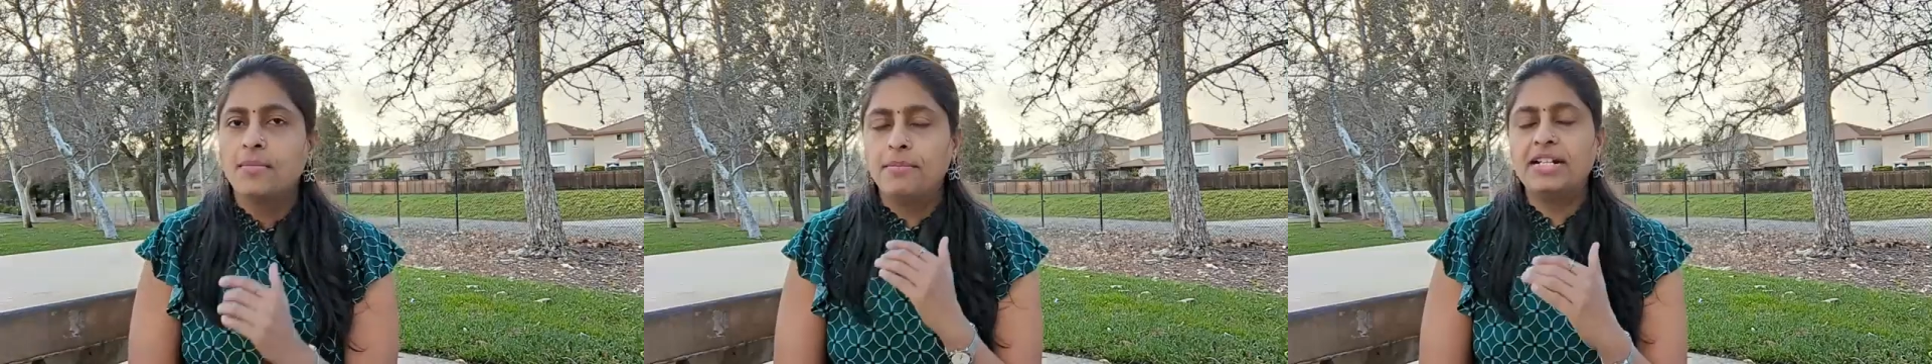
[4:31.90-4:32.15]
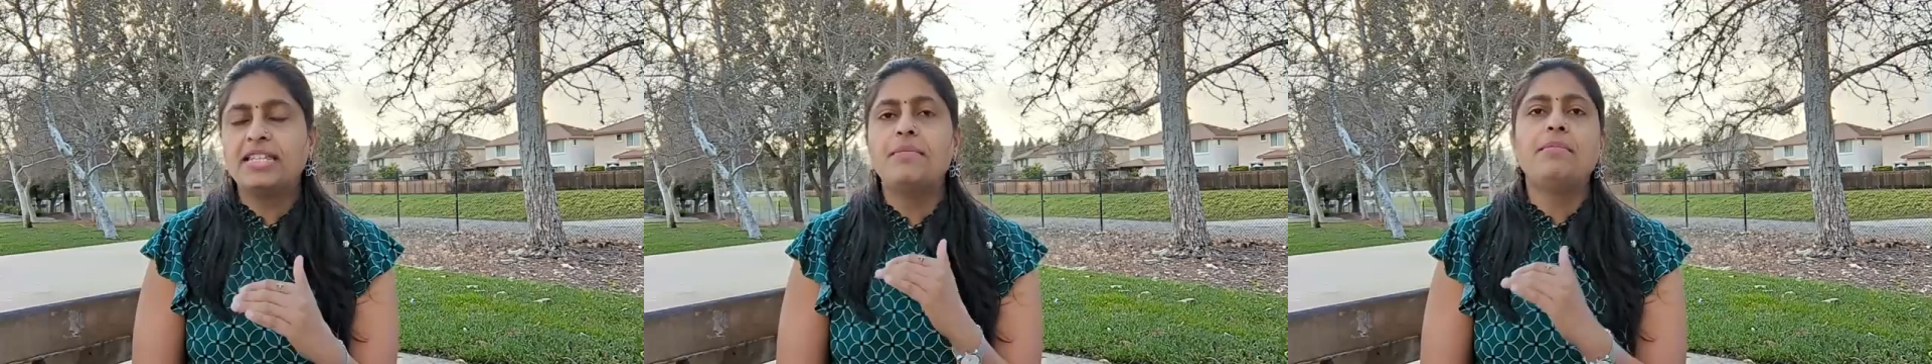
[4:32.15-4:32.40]

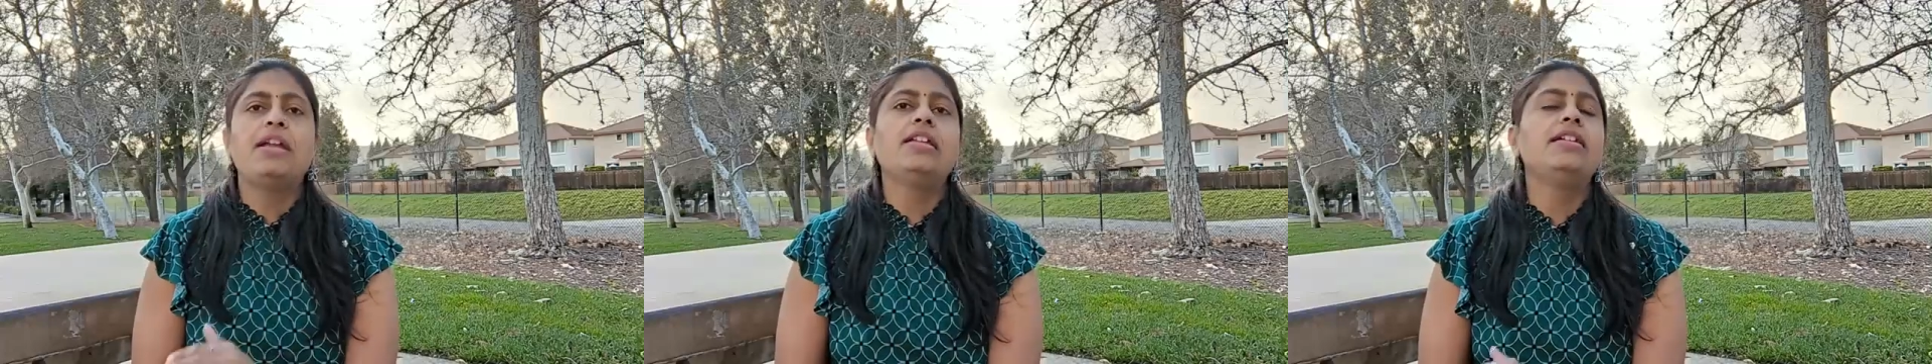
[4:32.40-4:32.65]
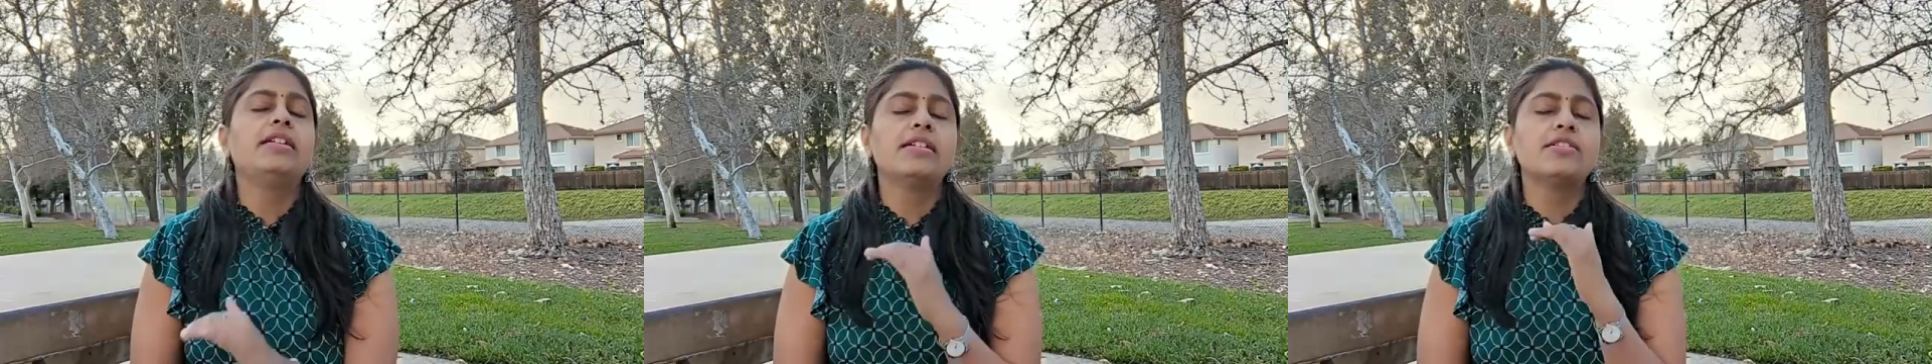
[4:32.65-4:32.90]
But the main
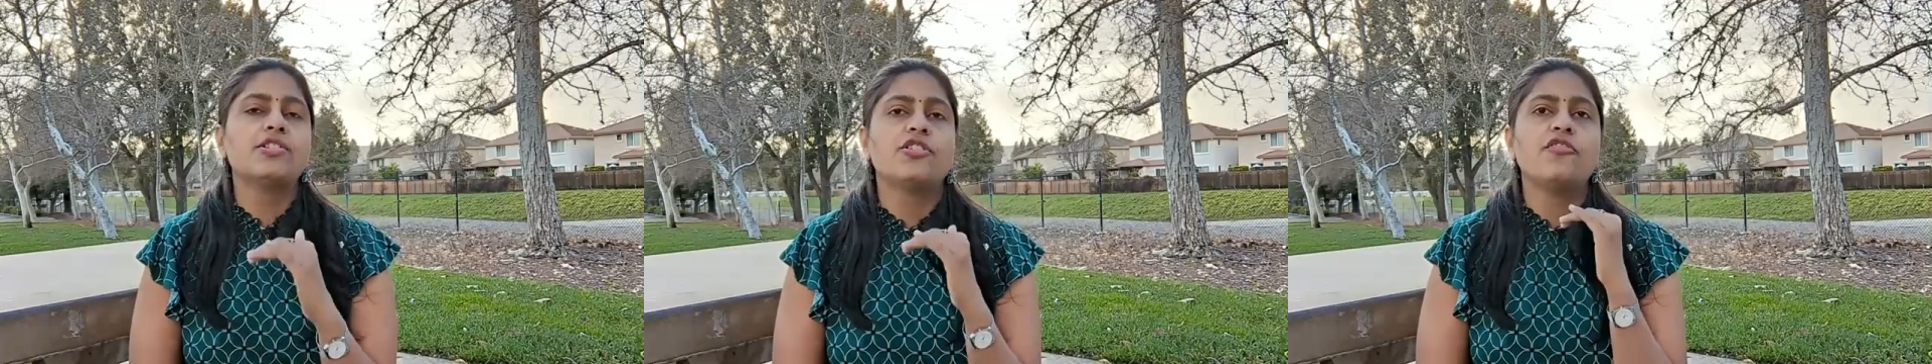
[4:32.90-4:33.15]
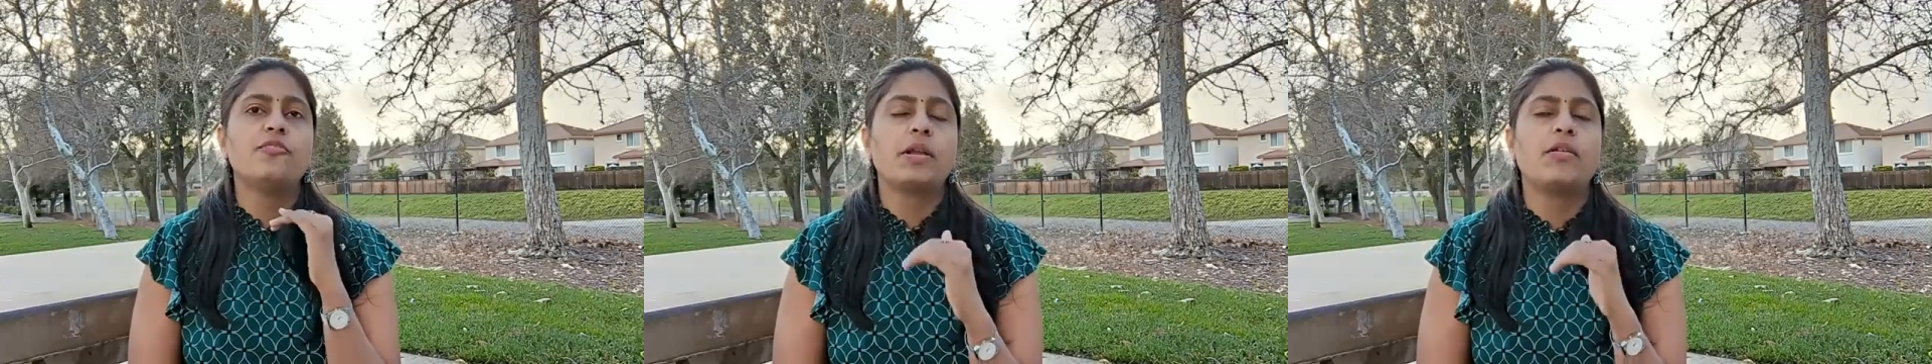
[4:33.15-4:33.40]
intention
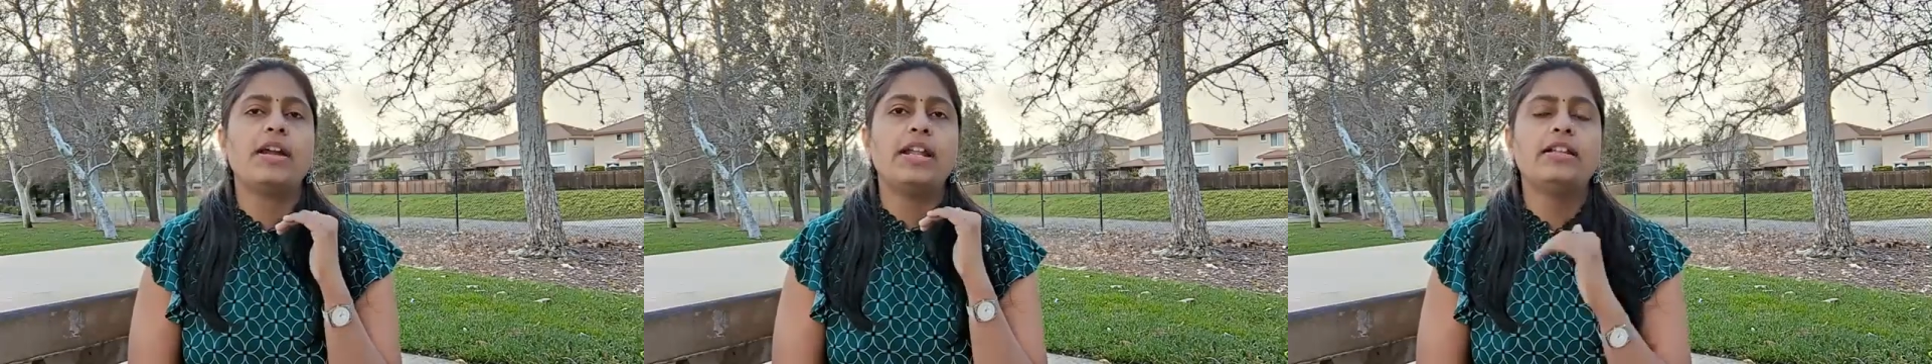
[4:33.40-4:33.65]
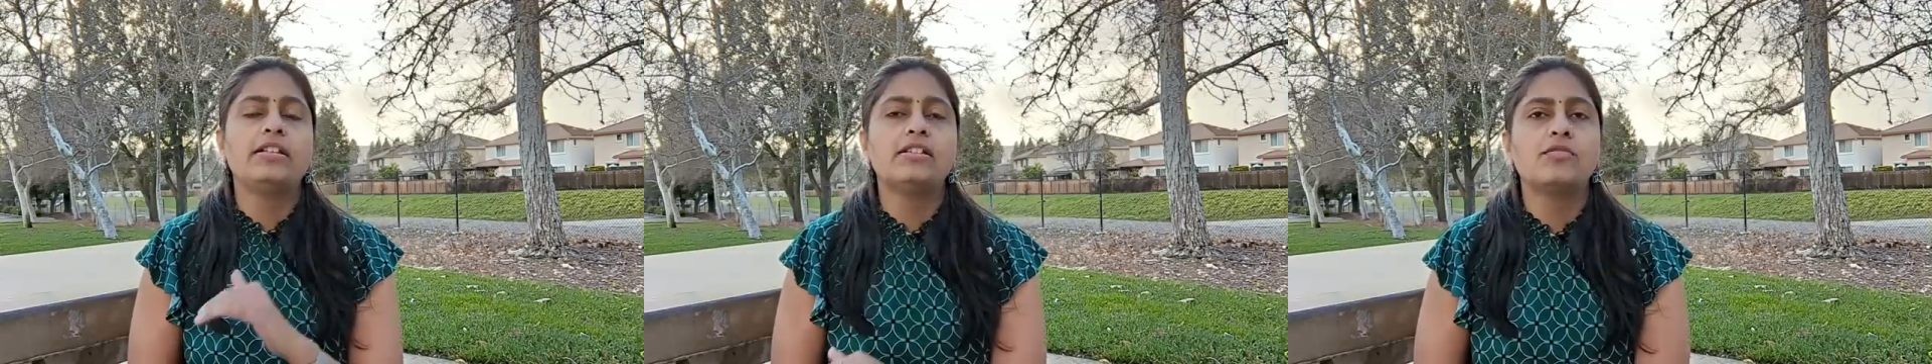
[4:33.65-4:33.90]
of
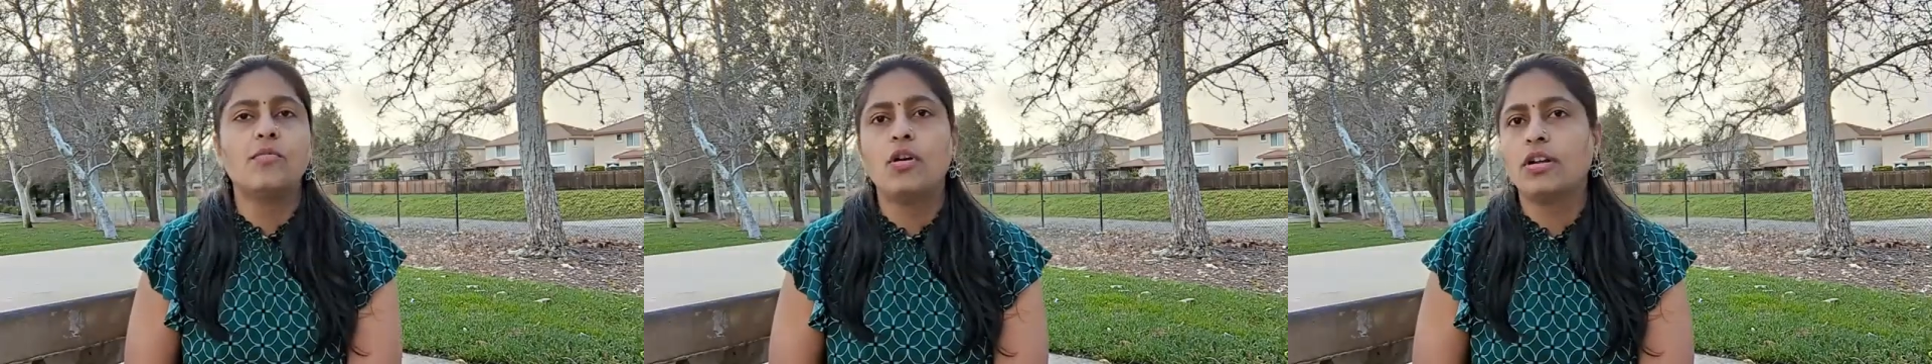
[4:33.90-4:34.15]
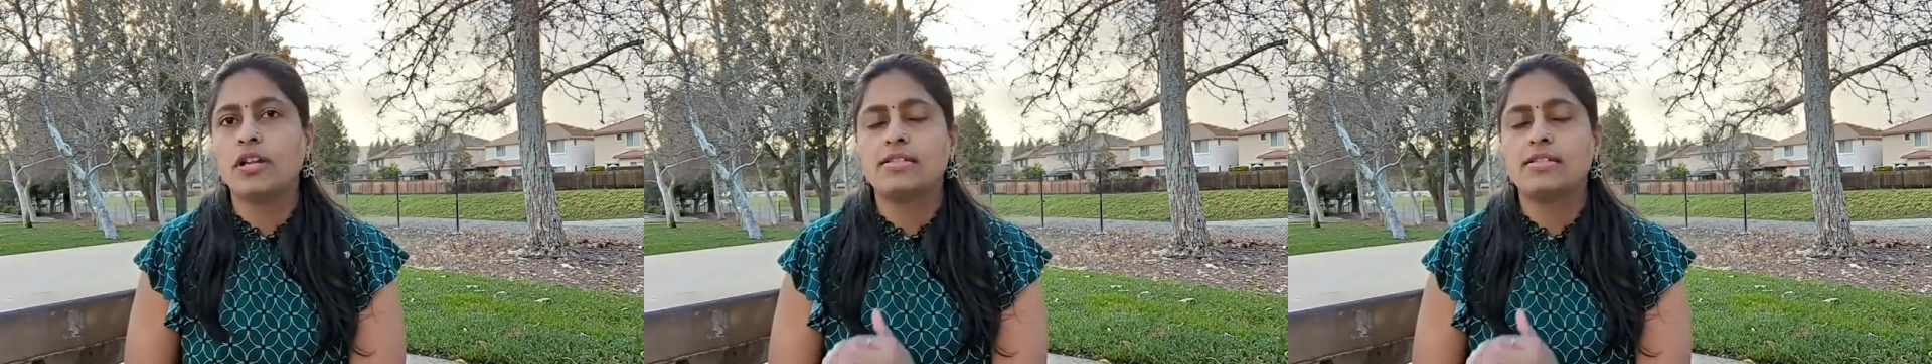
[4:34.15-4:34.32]
providing this mock